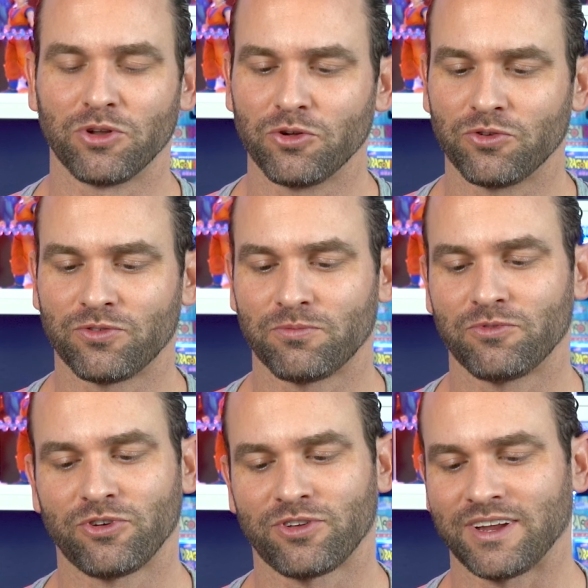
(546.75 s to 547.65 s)
loose,
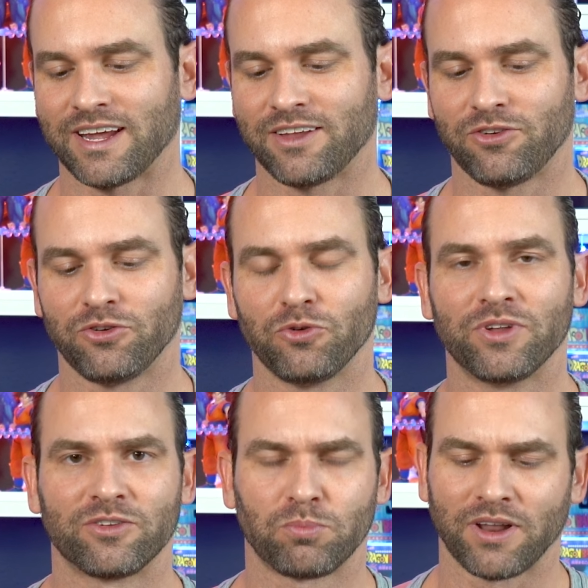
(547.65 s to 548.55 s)
just in case you do
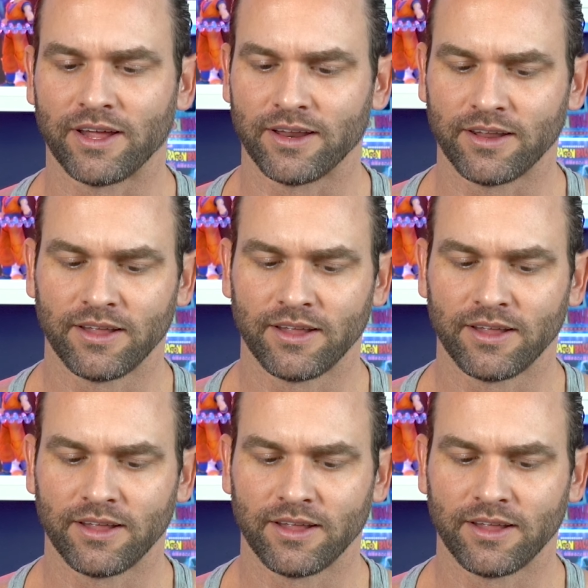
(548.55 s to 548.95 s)
display it